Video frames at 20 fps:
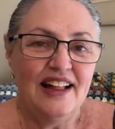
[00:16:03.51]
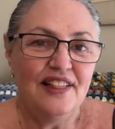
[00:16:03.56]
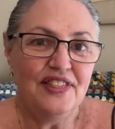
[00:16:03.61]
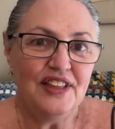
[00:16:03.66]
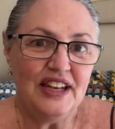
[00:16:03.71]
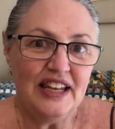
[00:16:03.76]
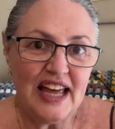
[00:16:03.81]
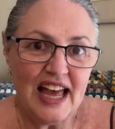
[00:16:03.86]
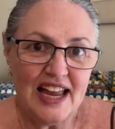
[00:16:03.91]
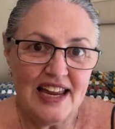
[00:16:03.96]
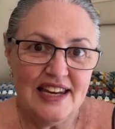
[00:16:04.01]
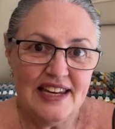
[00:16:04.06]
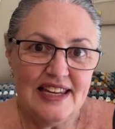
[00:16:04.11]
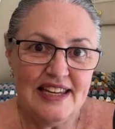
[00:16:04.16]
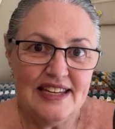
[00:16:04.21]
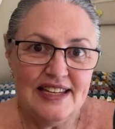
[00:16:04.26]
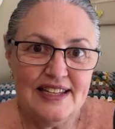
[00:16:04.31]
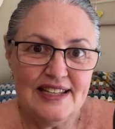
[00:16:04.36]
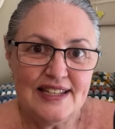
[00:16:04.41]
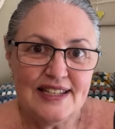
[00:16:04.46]
The
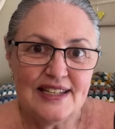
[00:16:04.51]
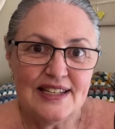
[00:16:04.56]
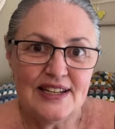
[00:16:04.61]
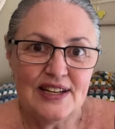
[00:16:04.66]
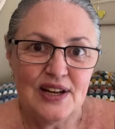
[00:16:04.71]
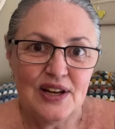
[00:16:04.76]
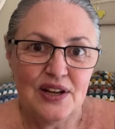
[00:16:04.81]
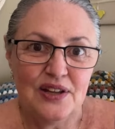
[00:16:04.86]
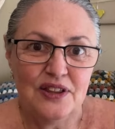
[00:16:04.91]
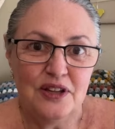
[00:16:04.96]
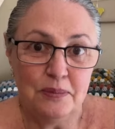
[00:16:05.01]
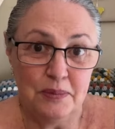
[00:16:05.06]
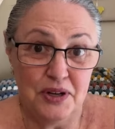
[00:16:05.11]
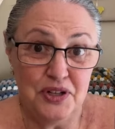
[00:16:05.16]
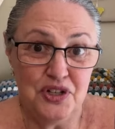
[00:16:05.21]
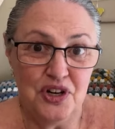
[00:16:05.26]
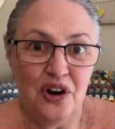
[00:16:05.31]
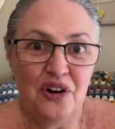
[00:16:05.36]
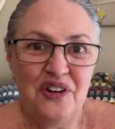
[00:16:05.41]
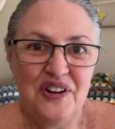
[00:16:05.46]
ladies, the
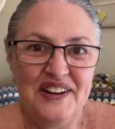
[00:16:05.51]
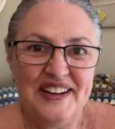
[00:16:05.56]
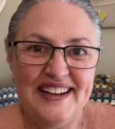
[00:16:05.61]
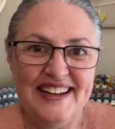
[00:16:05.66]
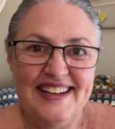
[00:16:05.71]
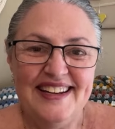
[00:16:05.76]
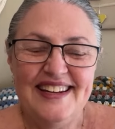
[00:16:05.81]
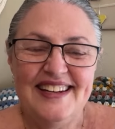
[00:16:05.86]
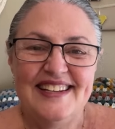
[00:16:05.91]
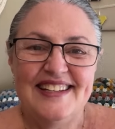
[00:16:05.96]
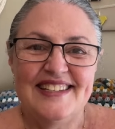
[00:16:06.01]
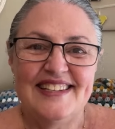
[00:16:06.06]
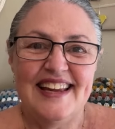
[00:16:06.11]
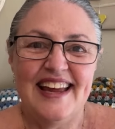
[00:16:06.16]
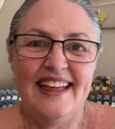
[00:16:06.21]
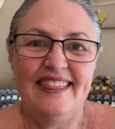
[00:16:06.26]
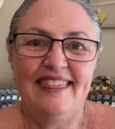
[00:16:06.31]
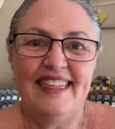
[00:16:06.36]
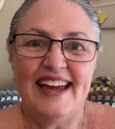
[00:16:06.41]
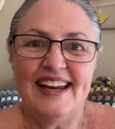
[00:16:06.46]
majority,
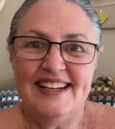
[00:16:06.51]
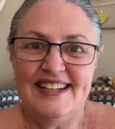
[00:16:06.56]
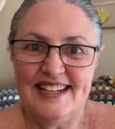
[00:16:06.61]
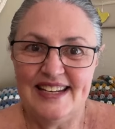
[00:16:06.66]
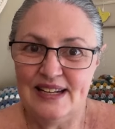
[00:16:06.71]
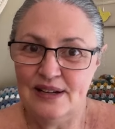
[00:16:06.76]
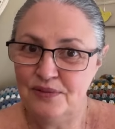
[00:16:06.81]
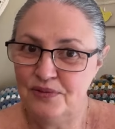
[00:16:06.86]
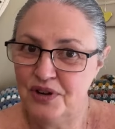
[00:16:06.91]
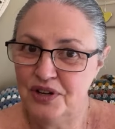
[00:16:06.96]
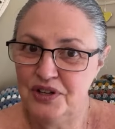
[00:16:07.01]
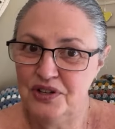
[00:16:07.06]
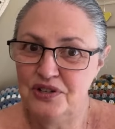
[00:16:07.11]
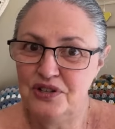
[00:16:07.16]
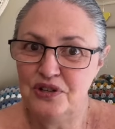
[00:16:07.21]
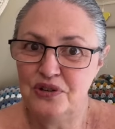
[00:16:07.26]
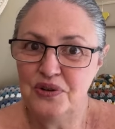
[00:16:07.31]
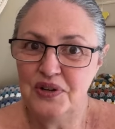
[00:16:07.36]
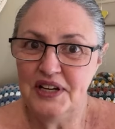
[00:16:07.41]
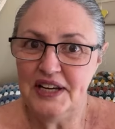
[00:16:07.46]
said they didn't want to
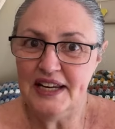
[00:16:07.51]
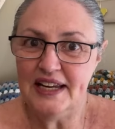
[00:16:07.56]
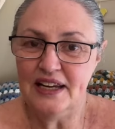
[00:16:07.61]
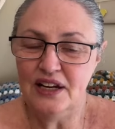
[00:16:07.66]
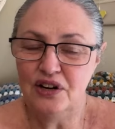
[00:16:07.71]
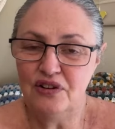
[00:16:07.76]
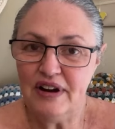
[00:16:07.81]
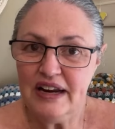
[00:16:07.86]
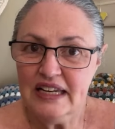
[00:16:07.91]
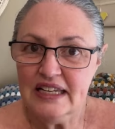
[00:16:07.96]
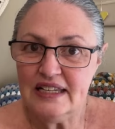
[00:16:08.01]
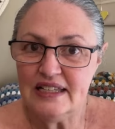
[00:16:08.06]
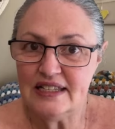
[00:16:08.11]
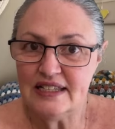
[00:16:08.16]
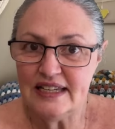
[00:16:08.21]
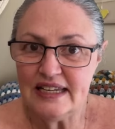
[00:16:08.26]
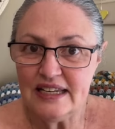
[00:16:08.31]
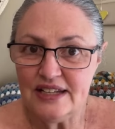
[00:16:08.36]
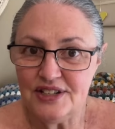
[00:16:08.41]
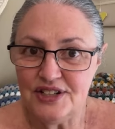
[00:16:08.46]
do it in granny
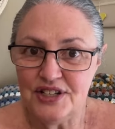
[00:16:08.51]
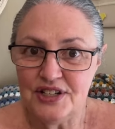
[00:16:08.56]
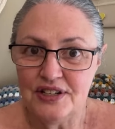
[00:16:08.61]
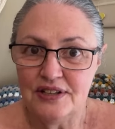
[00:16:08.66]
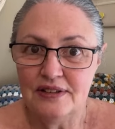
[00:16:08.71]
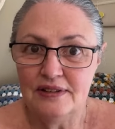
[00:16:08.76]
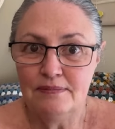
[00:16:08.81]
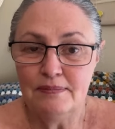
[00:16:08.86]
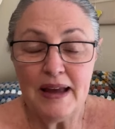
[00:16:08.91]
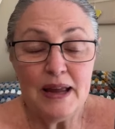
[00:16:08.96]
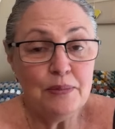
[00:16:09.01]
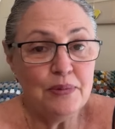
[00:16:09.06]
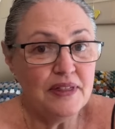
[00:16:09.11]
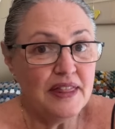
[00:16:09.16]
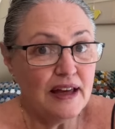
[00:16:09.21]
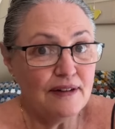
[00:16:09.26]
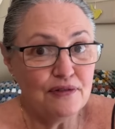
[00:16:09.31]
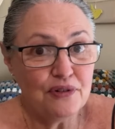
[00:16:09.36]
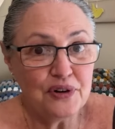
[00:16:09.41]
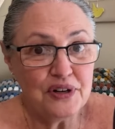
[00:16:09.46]
stitch. Maybe
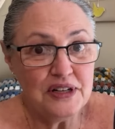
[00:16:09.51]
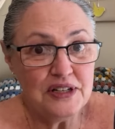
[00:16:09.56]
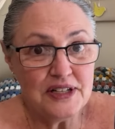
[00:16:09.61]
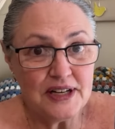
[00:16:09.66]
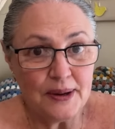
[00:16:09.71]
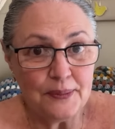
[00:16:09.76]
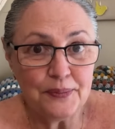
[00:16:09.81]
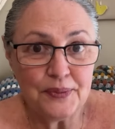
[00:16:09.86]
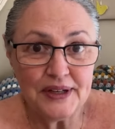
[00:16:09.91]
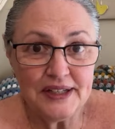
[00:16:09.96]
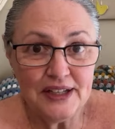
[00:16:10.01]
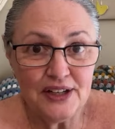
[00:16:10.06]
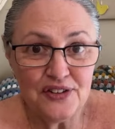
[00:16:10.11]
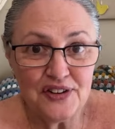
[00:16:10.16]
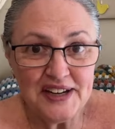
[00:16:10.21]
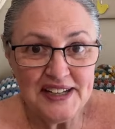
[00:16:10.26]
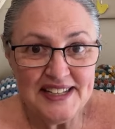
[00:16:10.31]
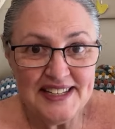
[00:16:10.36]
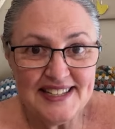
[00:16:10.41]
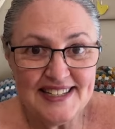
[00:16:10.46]
they've already done one in
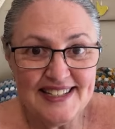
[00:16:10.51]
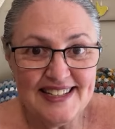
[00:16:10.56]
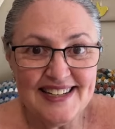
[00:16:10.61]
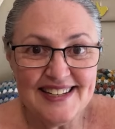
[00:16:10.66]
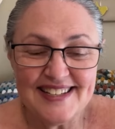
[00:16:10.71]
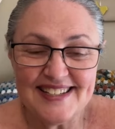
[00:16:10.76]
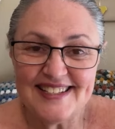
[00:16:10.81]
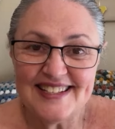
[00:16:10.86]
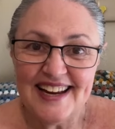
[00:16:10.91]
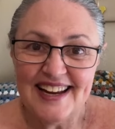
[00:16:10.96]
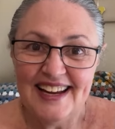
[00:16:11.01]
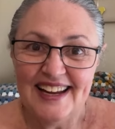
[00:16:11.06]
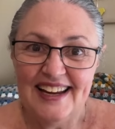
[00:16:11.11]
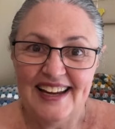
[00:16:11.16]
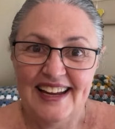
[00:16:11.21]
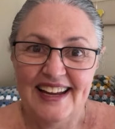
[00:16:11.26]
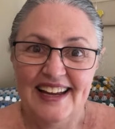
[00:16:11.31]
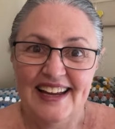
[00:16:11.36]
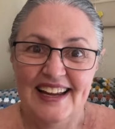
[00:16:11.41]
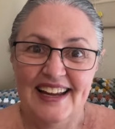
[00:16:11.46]
granny stitch.
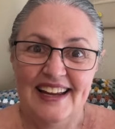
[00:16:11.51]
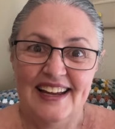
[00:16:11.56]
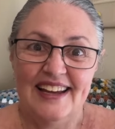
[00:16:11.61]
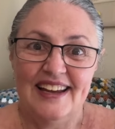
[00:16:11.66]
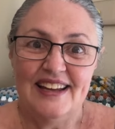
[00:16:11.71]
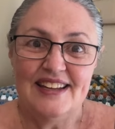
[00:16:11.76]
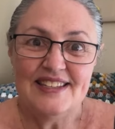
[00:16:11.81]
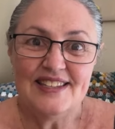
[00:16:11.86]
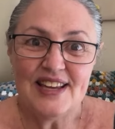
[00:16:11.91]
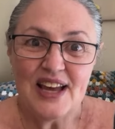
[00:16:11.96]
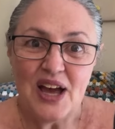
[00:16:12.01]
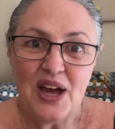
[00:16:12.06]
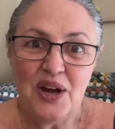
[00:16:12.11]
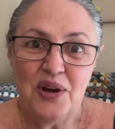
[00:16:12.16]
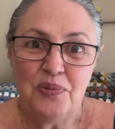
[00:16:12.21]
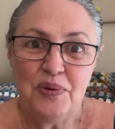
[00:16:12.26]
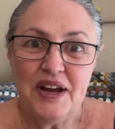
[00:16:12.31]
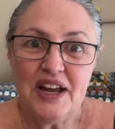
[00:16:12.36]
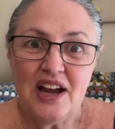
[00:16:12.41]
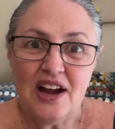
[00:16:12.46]
So
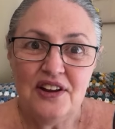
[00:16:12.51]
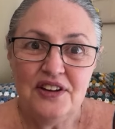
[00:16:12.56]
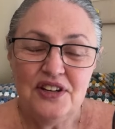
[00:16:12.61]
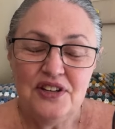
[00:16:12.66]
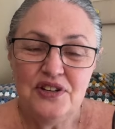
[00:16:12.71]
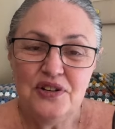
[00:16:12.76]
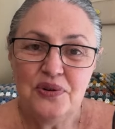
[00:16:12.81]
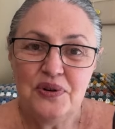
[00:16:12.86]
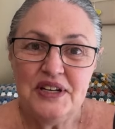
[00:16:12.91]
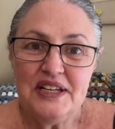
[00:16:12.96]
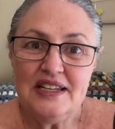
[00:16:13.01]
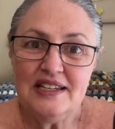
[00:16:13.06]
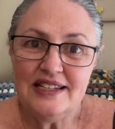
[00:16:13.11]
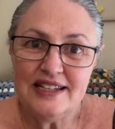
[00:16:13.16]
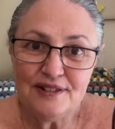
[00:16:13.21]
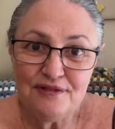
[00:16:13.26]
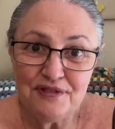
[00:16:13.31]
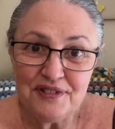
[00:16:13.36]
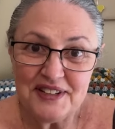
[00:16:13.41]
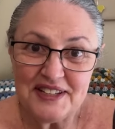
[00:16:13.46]
we're going to do it in
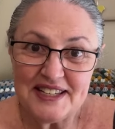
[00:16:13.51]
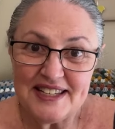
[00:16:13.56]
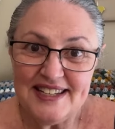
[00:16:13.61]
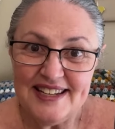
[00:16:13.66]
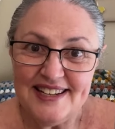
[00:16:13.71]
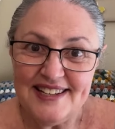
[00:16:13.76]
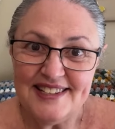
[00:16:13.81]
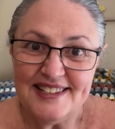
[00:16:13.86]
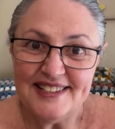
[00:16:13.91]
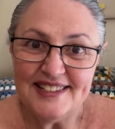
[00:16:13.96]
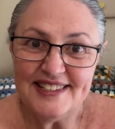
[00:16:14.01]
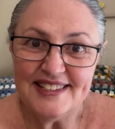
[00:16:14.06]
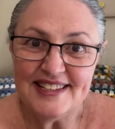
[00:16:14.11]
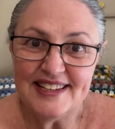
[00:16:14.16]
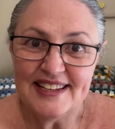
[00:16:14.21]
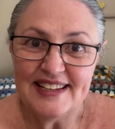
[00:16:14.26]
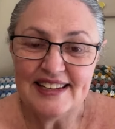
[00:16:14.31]
different stitches.